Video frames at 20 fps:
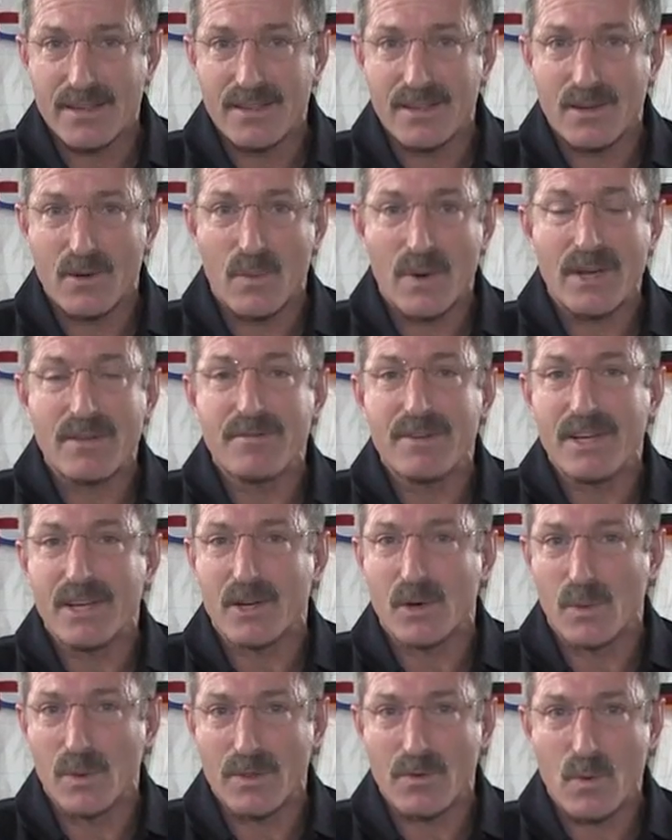You don't want a
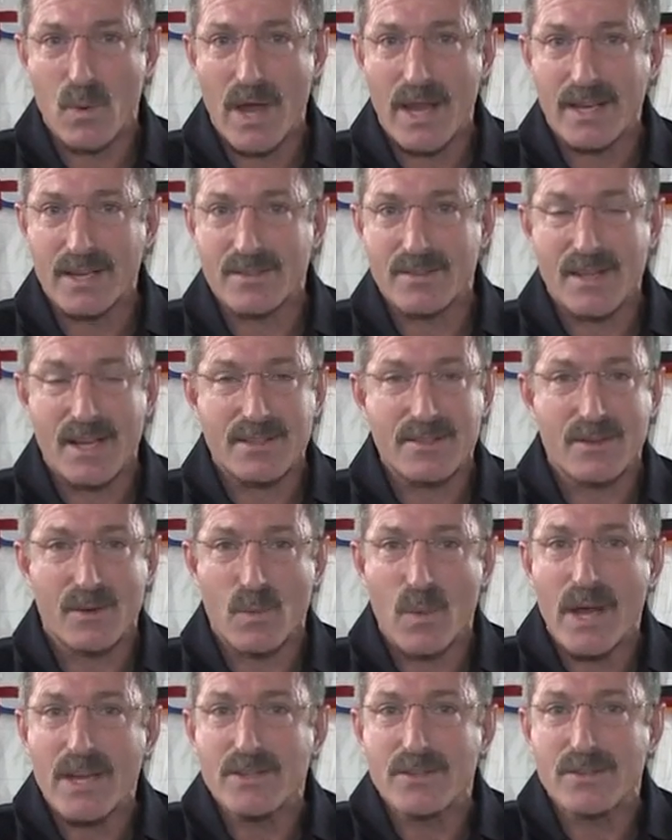vehicle with wings. That's a
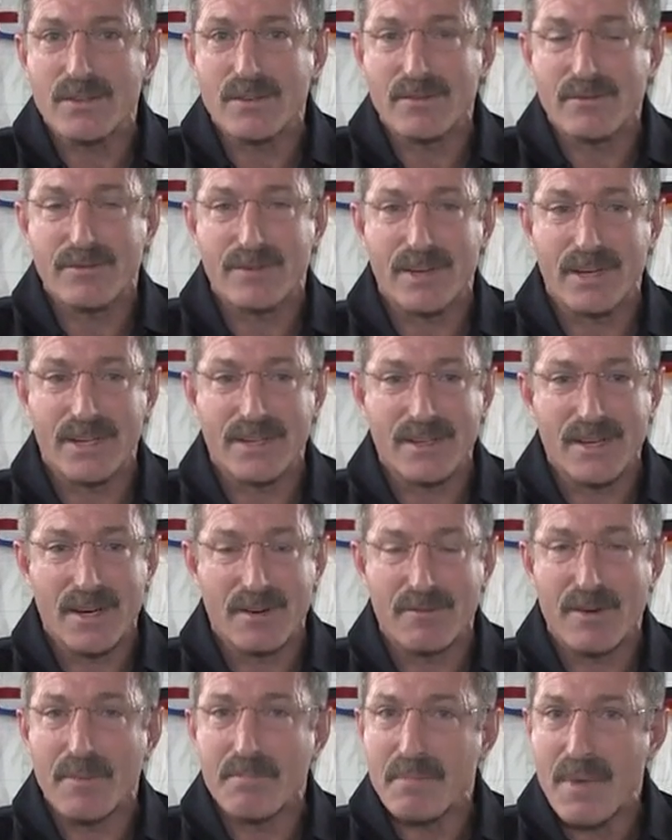waste of, uh,
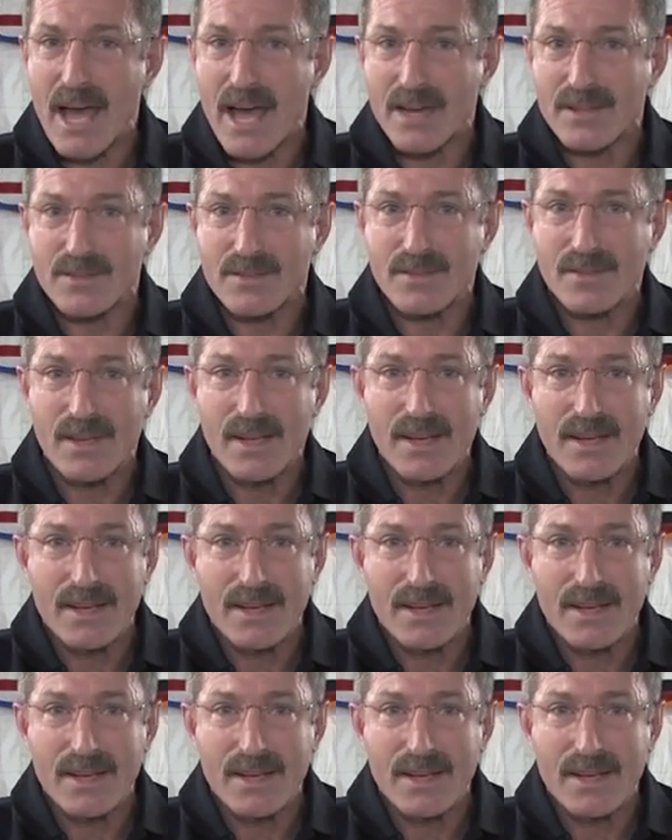of up mass.